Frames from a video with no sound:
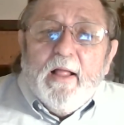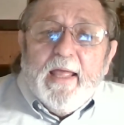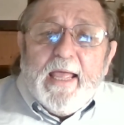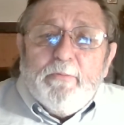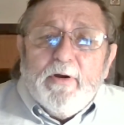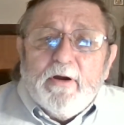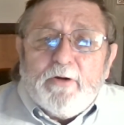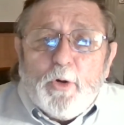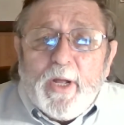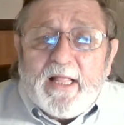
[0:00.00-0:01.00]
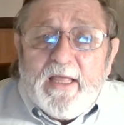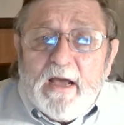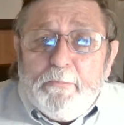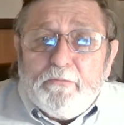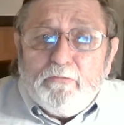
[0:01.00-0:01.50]
And we were quickly
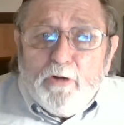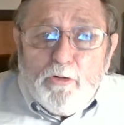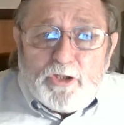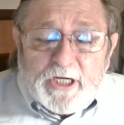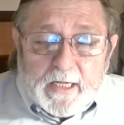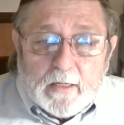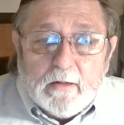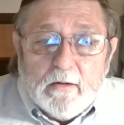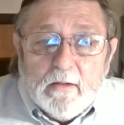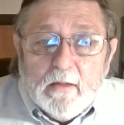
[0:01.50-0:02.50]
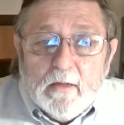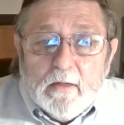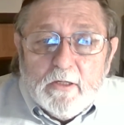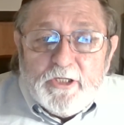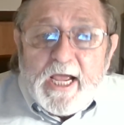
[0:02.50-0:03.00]
approaching
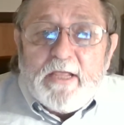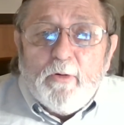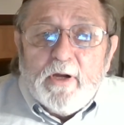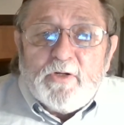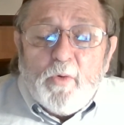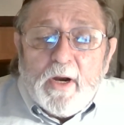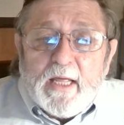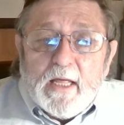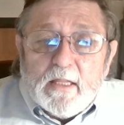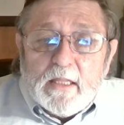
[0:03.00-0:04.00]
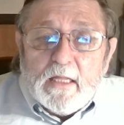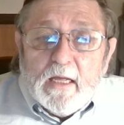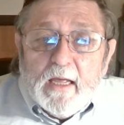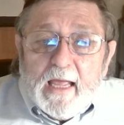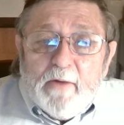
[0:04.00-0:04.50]
January 20th,
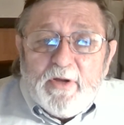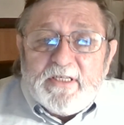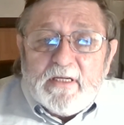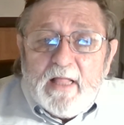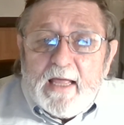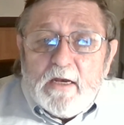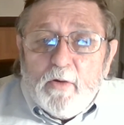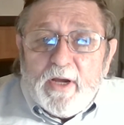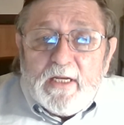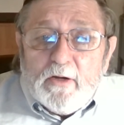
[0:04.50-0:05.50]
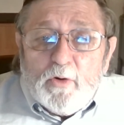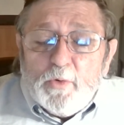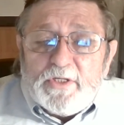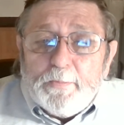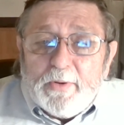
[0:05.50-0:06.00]
and we still had no idea who
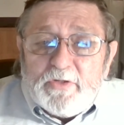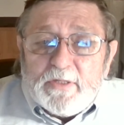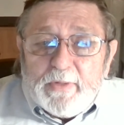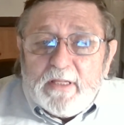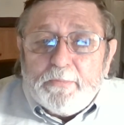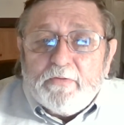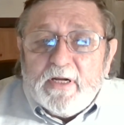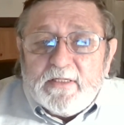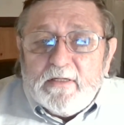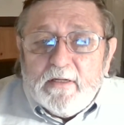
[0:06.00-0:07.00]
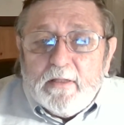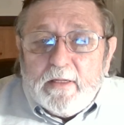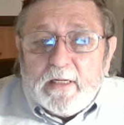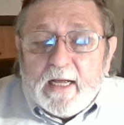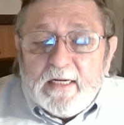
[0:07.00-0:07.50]
was supposed to be the president of the
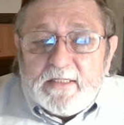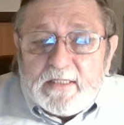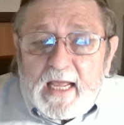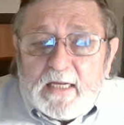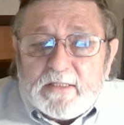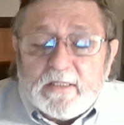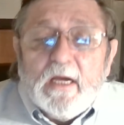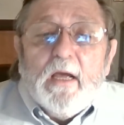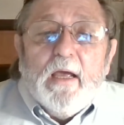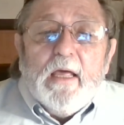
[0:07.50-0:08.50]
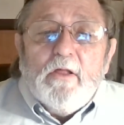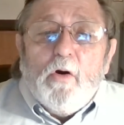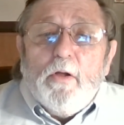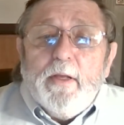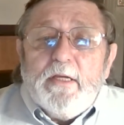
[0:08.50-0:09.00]
United States. In the
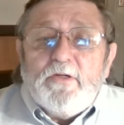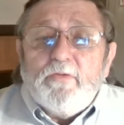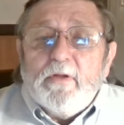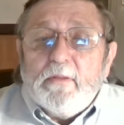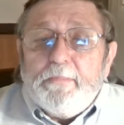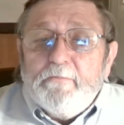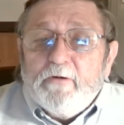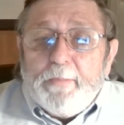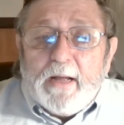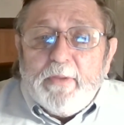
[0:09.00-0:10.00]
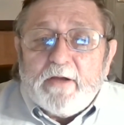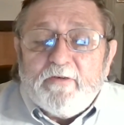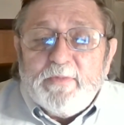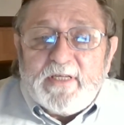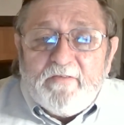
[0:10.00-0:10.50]
whole history of the Republic, from
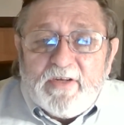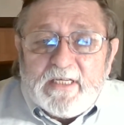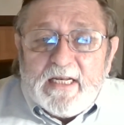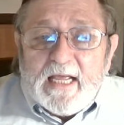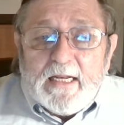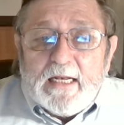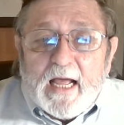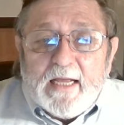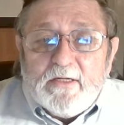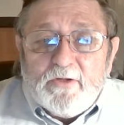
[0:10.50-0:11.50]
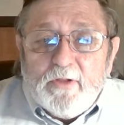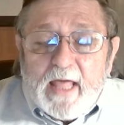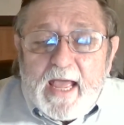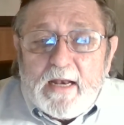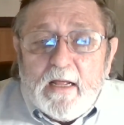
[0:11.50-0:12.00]
1789 to
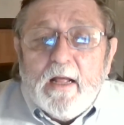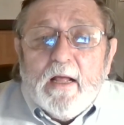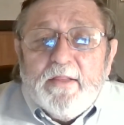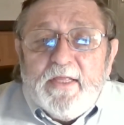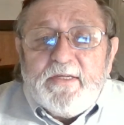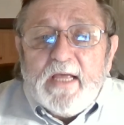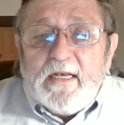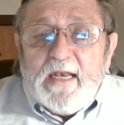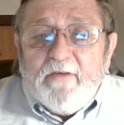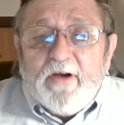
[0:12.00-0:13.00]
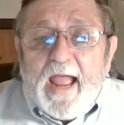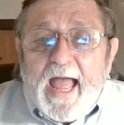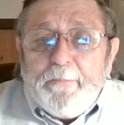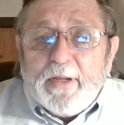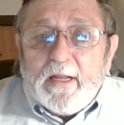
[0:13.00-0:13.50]
then, this had never
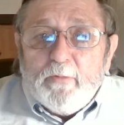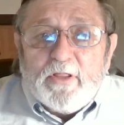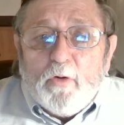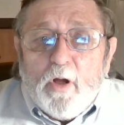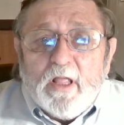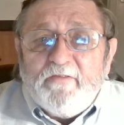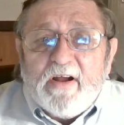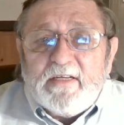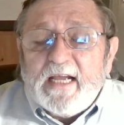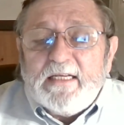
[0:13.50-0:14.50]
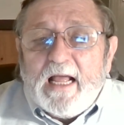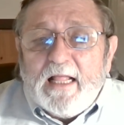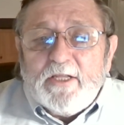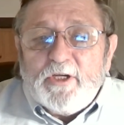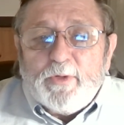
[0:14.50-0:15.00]
happened. And with all of our
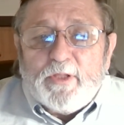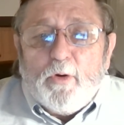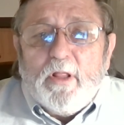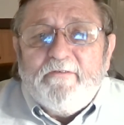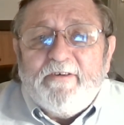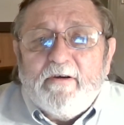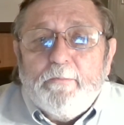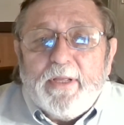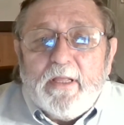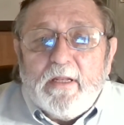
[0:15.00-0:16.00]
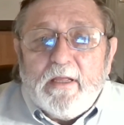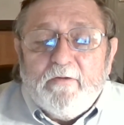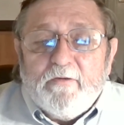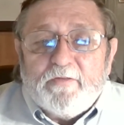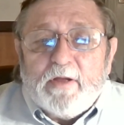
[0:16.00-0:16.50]
technology, with all of our ability
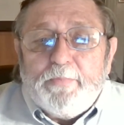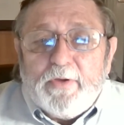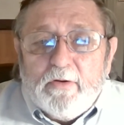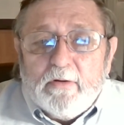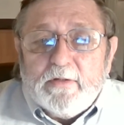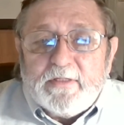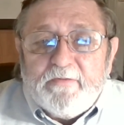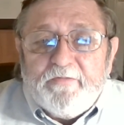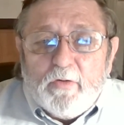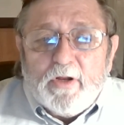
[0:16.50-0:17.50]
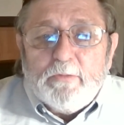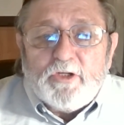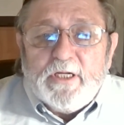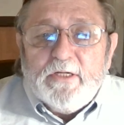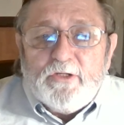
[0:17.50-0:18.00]
of computers and voting
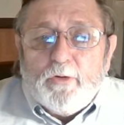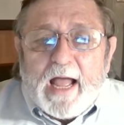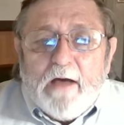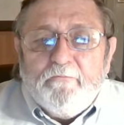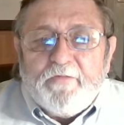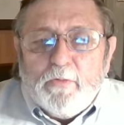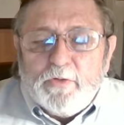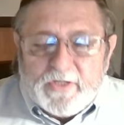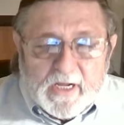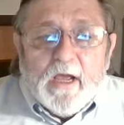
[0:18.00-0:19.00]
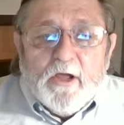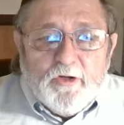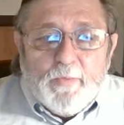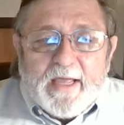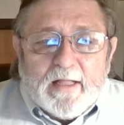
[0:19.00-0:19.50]
machines to count votes, to
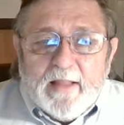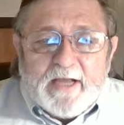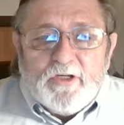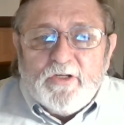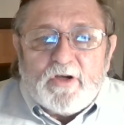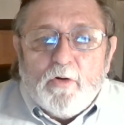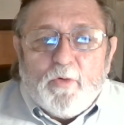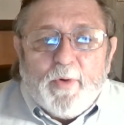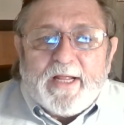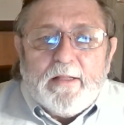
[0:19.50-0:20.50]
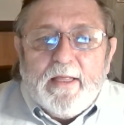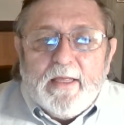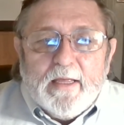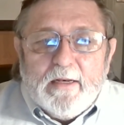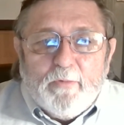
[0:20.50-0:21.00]
make elections go quickly
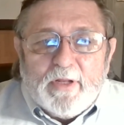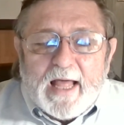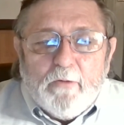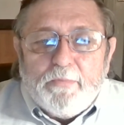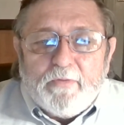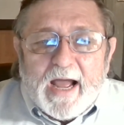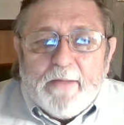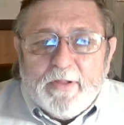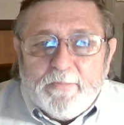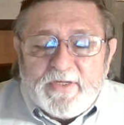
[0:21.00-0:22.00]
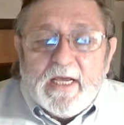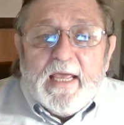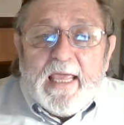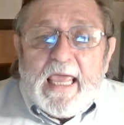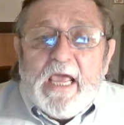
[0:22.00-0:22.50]
and without problems,
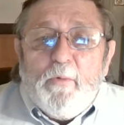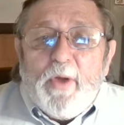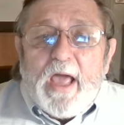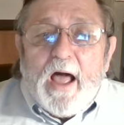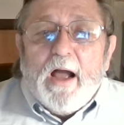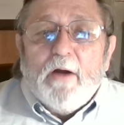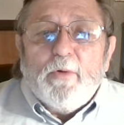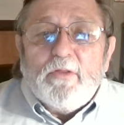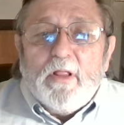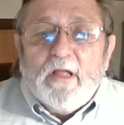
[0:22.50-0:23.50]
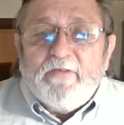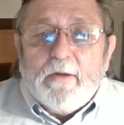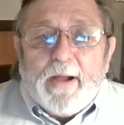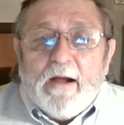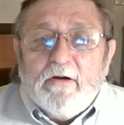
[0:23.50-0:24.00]
here we are with all of our
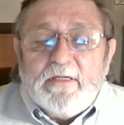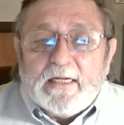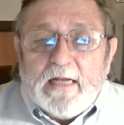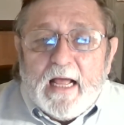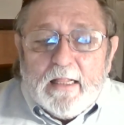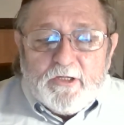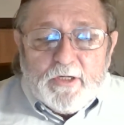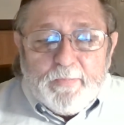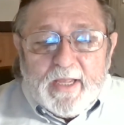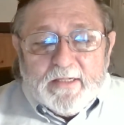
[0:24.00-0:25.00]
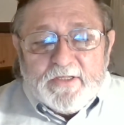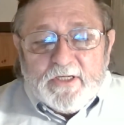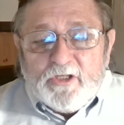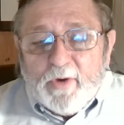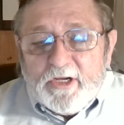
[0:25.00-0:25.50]
power and technology being in the
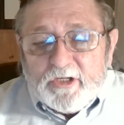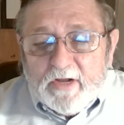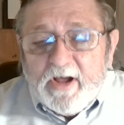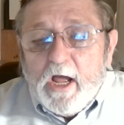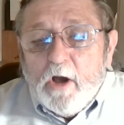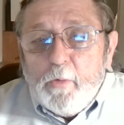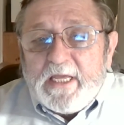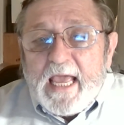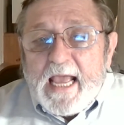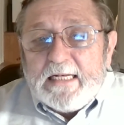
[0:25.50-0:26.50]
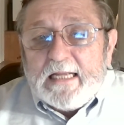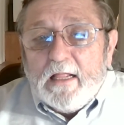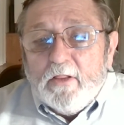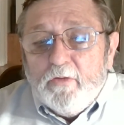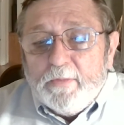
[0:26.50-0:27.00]
situation of we can't
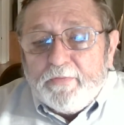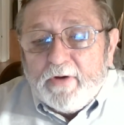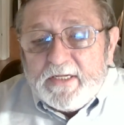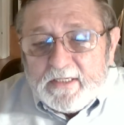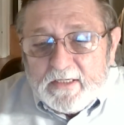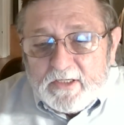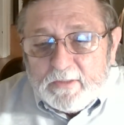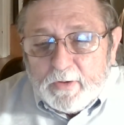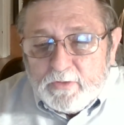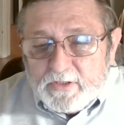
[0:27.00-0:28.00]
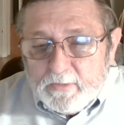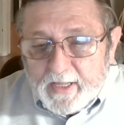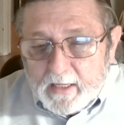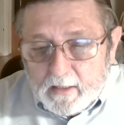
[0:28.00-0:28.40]
tell who the president's supposed to be.